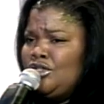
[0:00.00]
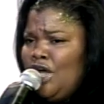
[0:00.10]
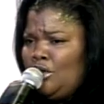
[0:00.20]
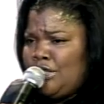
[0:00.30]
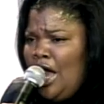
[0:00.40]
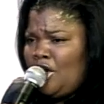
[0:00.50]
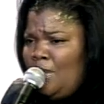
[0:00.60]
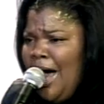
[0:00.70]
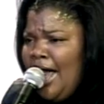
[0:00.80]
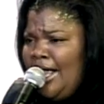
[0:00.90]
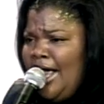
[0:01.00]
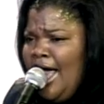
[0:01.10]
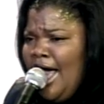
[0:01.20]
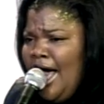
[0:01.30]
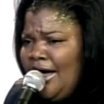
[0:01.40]
Don't tell nobody
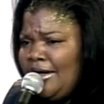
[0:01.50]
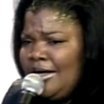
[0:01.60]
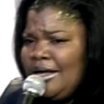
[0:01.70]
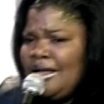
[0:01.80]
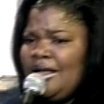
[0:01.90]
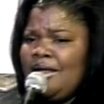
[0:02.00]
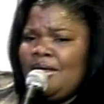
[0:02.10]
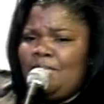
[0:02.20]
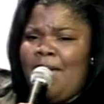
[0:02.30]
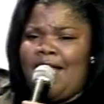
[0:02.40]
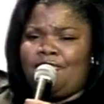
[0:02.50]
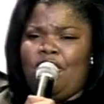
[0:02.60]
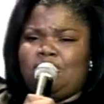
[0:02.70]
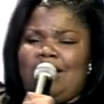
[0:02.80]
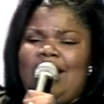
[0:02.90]
here. Baton
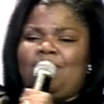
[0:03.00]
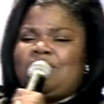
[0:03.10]
Rouge, my name